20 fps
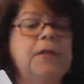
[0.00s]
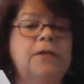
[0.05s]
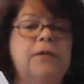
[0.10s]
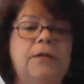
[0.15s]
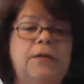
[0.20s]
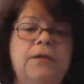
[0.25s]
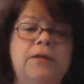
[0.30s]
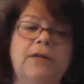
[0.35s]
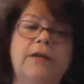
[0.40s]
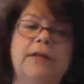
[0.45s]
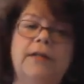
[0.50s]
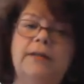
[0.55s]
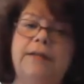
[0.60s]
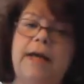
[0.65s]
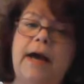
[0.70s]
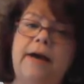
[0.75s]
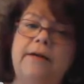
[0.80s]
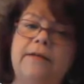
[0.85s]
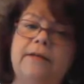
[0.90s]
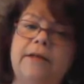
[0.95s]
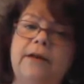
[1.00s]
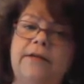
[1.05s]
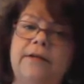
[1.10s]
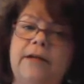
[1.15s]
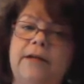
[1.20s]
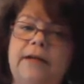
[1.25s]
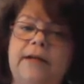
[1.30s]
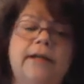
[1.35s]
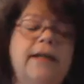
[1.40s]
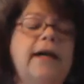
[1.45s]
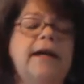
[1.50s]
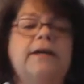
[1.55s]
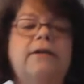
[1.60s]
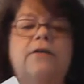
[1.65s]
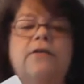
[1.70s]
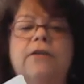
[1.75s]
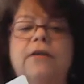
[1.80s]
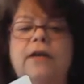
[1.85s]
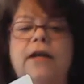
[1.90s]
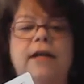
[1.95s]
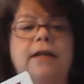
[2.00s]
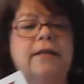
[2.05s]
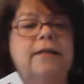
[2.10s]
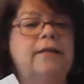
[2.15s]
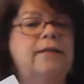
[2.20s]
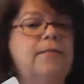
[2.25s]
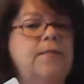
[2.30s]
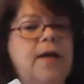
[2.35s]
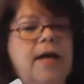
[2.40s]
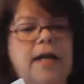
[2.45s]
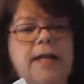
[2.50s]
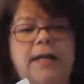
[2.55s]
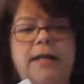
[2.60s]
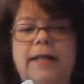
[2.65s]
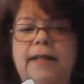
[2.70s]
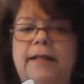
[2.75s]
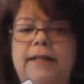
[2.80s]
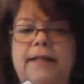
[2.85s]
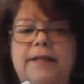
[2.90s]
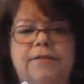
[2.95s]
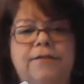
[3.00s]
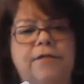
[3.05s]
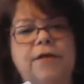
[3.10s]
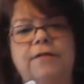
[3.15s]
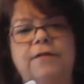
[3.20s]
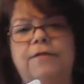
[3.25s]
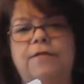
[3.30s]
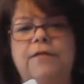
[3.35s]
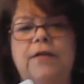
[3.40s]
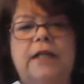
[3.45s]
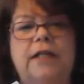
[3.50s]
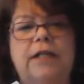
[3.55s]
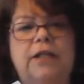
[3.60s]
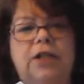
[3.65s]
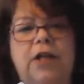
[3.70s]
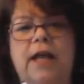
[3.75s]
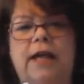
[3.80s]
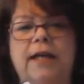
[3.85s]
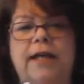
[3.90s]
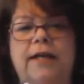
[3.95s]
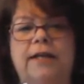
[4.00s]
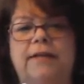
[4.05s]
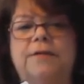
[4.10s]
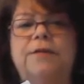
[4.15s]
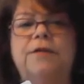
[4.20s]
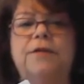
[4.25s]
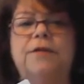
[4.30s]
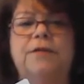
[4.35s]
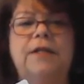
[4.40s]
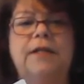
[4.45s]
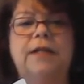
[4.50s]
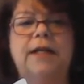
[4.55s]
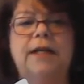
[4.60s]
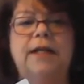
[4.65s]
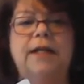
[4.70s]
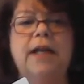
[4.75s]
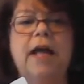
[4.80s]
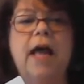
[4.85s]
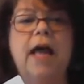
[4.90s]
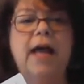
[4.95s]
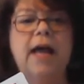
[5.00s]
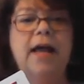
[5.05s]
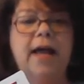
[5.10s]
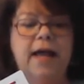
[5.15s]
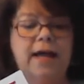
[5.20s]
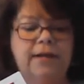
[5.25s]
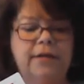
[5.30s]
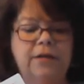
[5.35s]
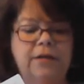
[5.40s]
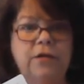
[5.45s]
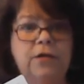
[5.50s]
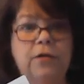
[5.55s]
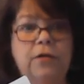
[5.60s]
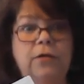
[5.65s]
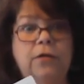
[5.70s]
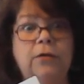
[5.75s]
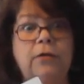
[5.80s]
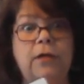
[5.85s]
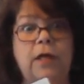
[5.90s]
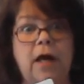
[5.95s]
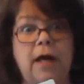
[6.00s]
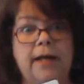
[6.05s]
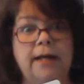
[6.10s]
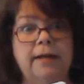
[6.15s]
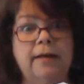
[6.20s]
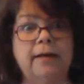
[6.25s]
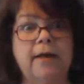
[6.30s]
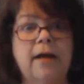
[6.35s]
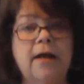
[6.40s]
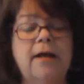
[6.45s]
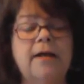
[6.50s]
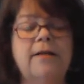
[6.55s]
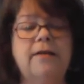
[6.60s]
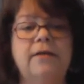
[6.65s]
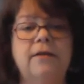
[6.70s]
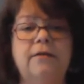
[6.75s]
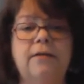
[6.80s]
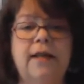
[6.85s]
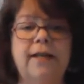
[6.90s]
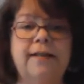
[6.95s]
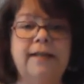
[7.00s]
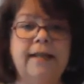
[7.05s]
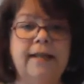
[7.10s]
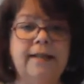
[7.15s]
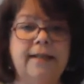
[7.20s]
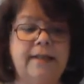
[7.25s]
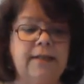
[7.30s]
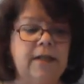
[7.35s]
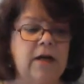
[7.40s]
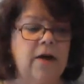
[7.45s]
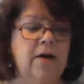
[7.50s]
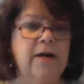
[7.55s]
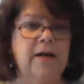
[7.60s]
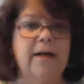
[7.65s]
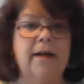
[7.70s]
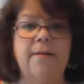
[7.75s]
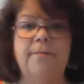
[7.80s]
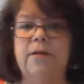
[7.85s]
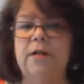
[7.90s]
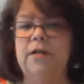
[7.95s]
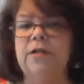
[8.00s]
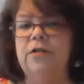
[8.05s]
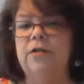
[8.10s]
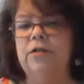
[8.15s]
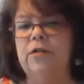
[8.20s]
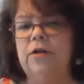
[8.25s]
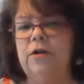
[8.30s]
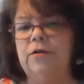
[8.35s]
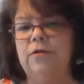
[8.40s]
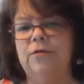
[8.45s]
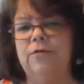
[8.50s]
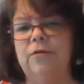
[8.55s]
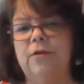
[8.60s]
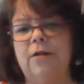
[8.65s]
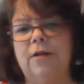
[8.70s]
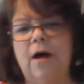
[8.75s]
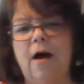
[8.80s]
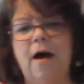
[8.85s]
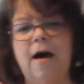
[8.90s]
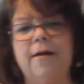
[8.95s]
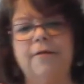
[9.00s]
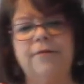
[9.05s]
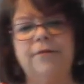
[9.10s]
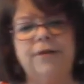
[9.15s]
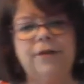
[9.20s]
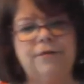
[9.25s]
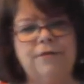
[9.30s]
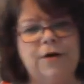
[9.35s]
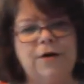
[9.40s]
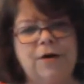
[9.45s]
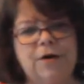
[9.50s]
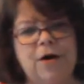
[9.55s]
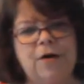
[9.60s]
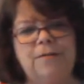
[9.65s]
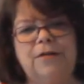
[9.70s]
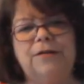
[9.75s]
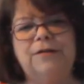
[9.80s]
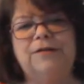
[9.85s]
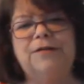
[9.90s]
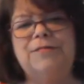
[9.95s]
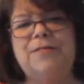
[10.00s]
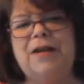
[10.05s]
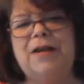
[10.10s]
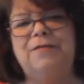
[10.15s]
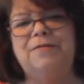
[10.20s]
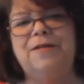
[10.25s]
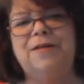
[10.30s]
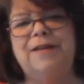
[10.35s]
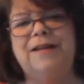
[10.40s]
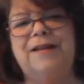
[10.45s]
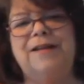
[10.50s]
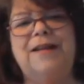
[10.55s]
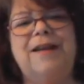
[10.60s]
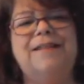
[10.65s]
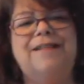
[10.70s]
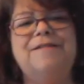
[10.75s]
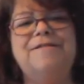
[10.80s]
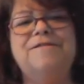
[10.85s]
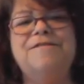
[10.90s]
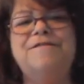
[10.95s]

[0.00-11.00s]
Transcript: so you can download it and create as many different fun jackets using it as you like. So let's get started. I'm going to show you a lot of different garments made with it. And the